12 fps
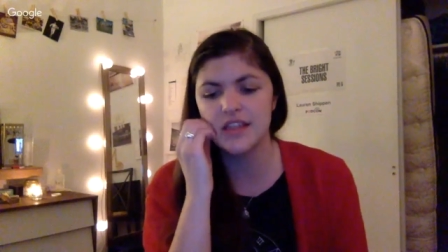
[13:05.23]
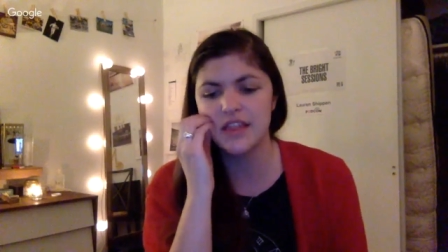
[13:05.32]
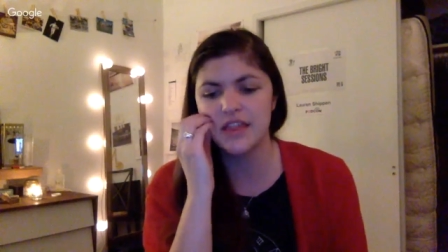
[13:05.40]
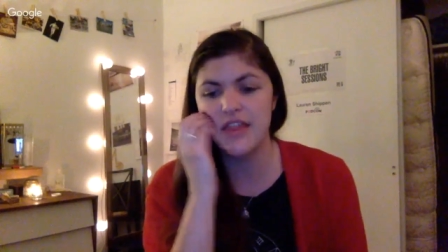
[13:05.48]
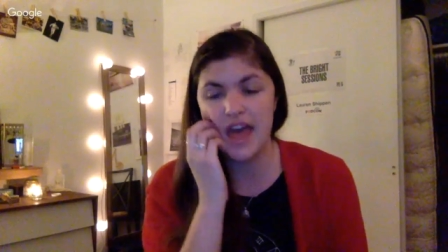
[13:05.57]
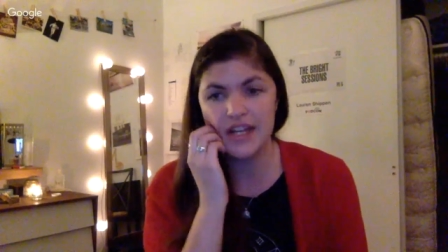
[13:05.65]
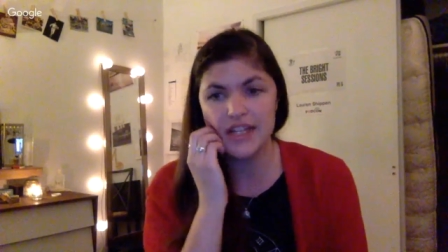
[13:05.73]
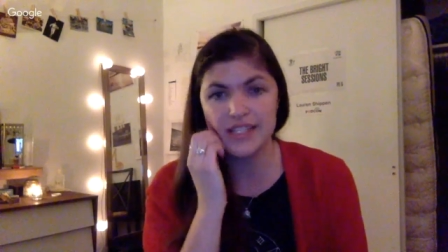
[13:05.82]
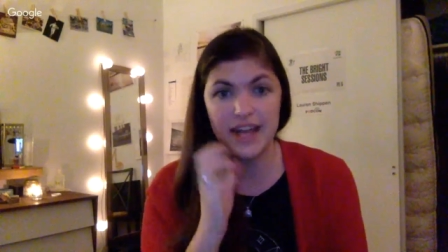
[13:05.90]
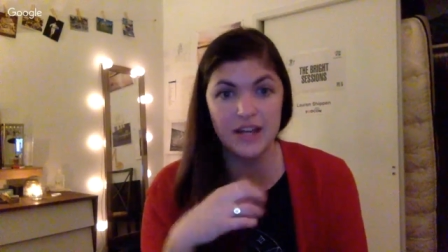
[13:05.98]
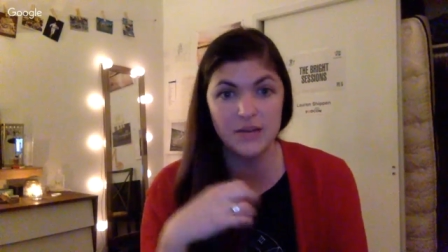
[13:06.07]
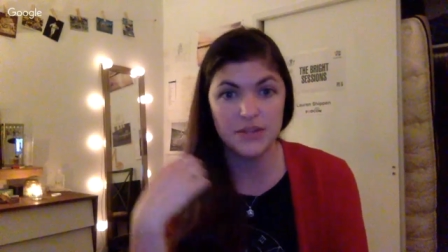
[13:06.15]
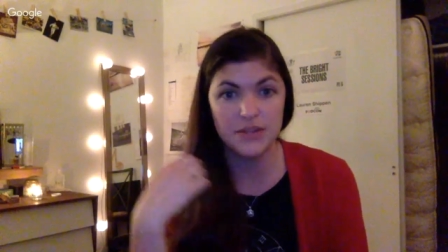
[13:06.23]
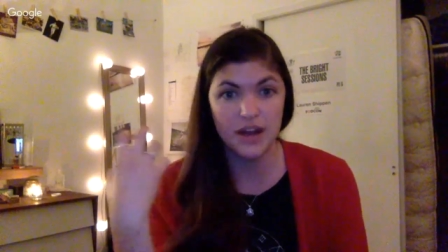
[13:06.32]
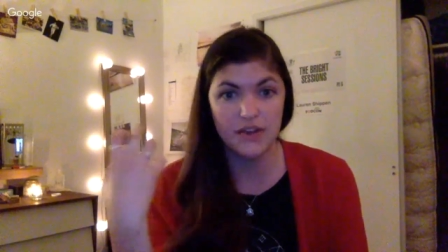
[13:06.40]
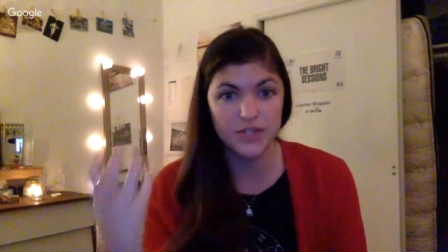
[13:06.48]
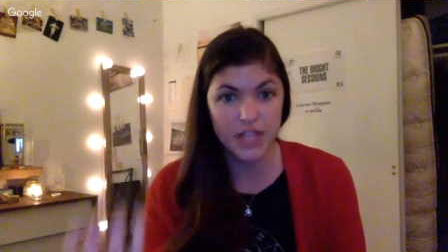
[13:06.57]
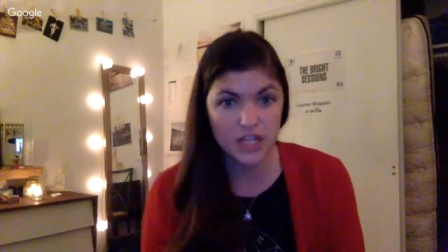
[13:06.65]
then it's going to end with this
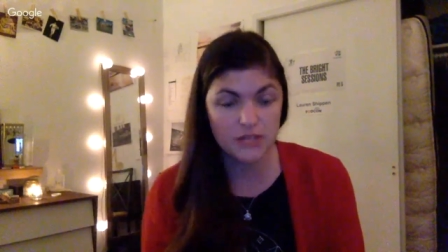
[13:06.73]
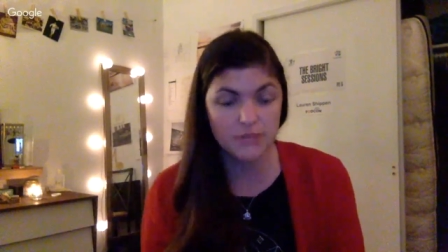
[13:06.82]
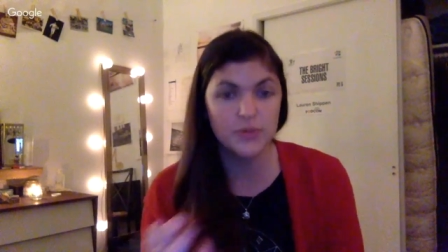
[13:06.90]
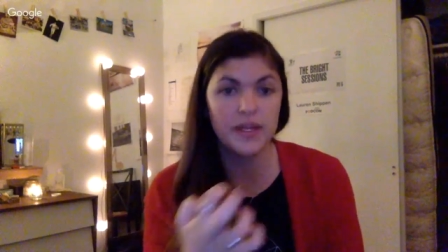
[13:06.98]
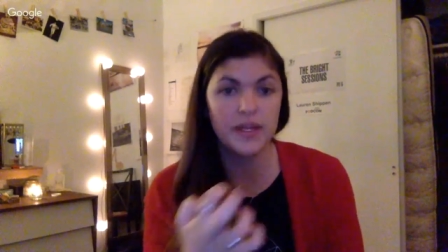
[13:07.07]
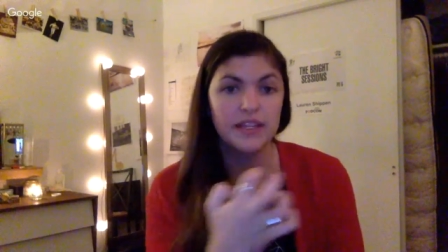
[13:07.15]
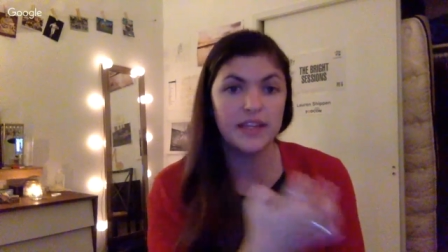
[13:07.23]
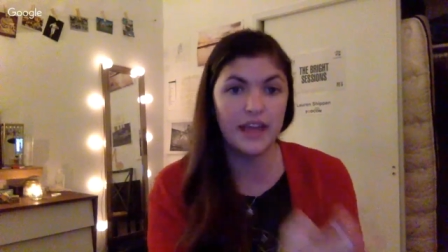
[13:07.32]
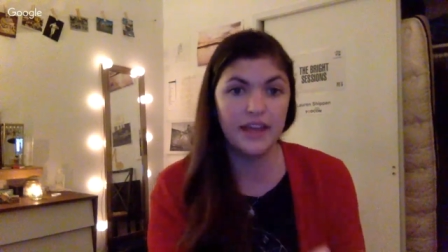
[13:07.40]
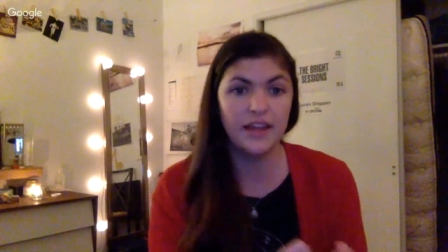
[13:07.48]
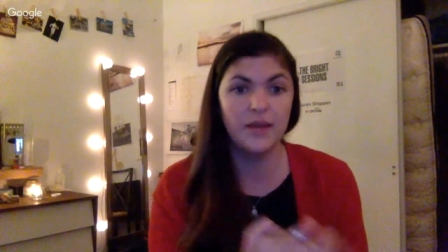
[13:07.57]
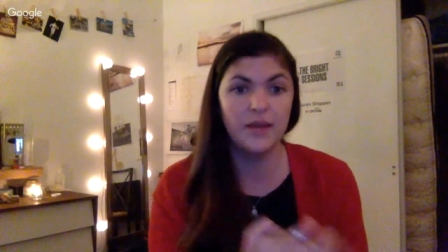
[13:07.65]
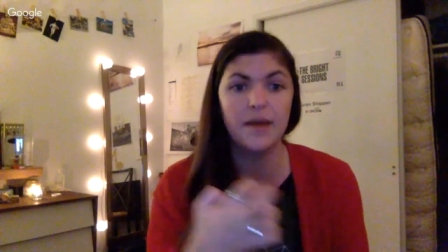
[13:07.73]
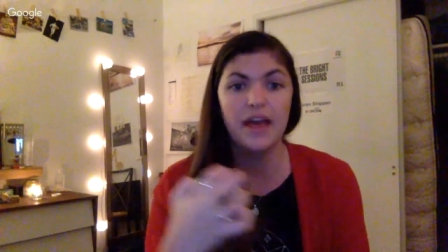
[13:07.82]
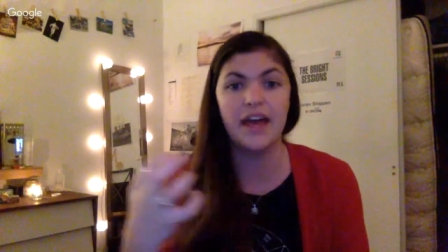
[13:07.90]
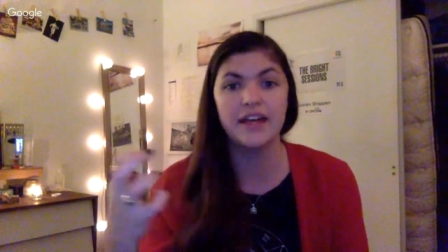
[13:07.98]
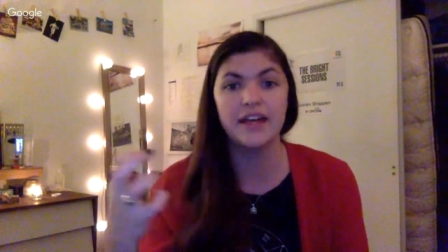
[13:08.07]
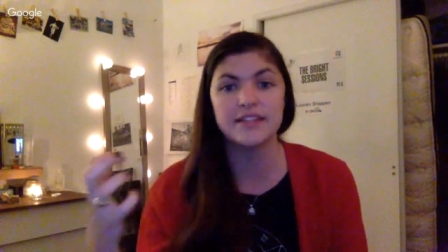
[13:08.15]
confrontation between Caleb
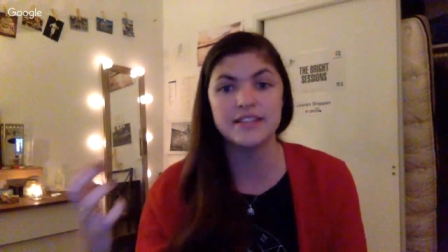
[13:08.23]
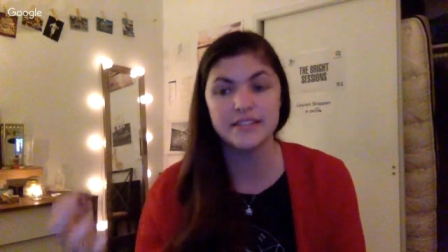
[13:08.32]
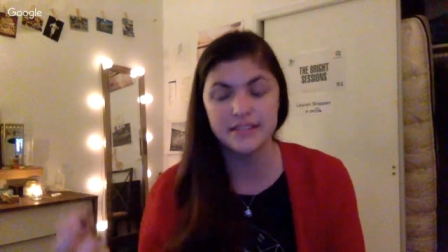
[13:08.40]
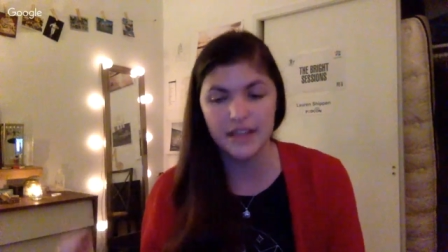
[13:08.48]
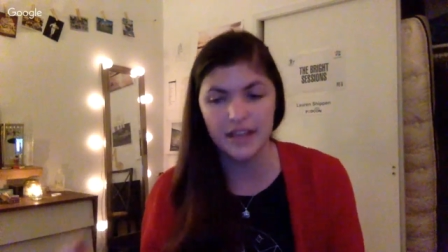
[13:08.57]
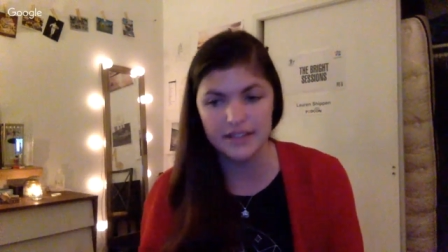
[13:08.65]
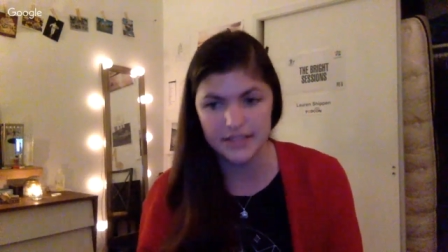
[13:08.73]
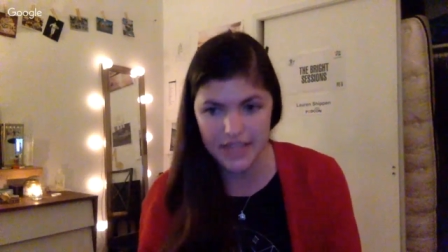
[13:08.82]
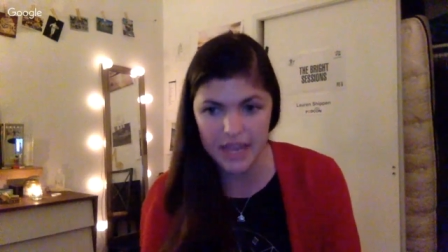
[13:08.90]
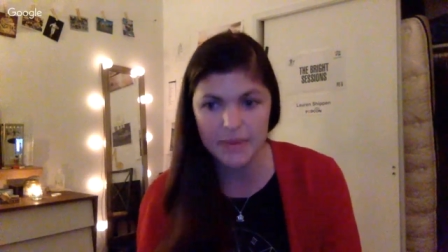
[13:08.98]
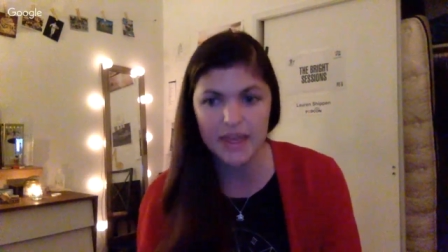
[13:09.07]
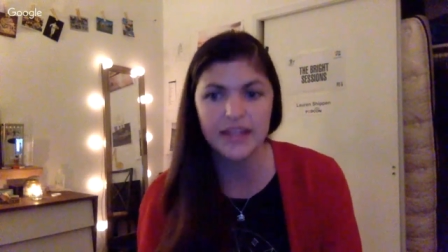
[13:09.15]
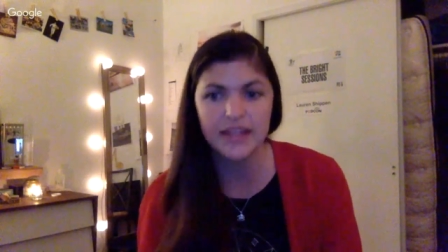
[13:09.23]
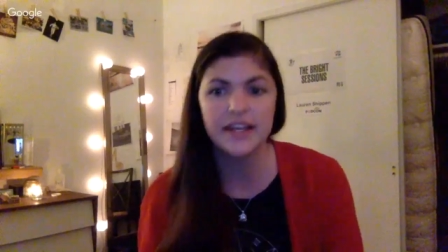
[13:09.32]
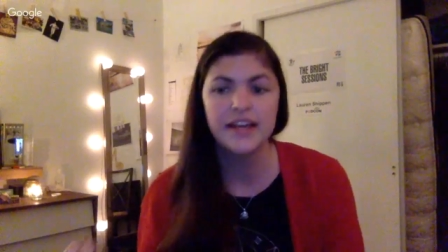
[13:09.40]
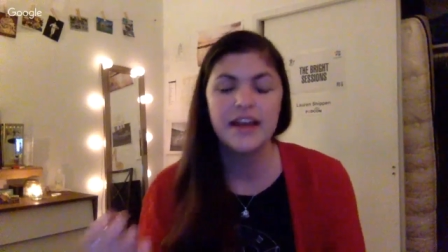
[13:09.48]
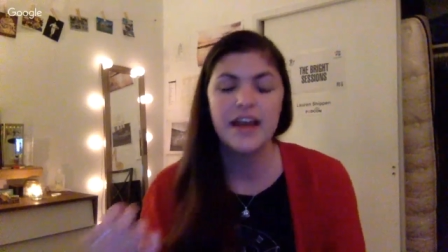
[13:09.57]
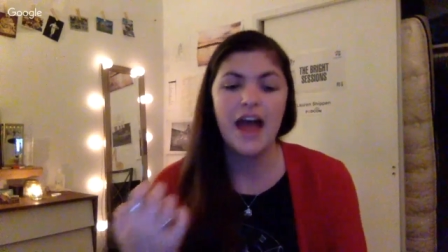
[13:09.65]
and Damien,
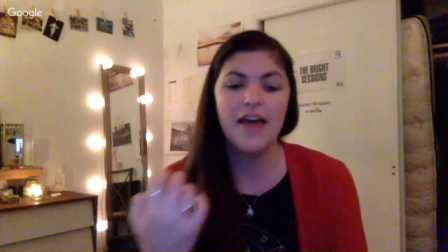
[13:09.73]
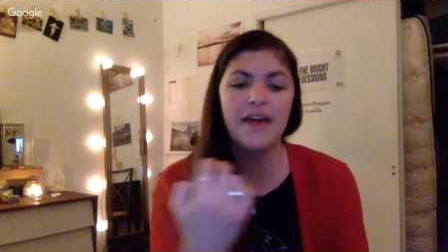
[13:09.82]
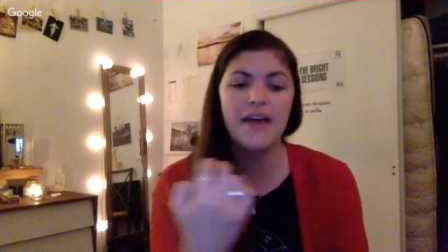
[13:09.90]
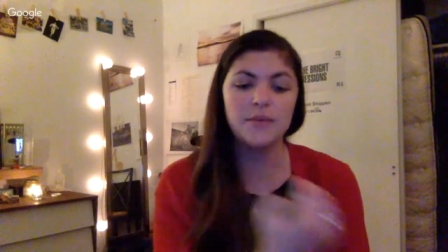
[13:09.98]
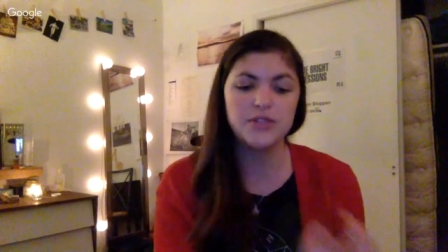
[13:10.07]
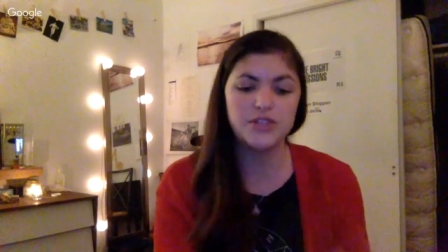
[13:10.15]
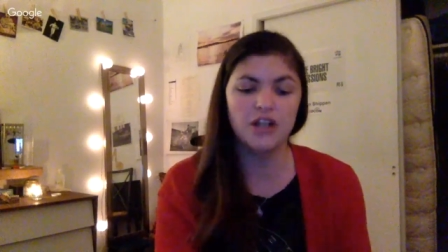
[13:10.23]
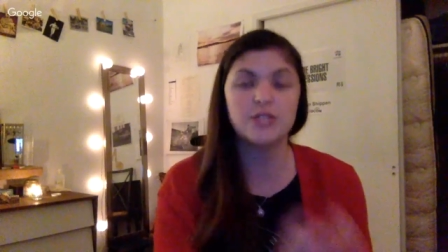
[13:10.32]
and then with Dr.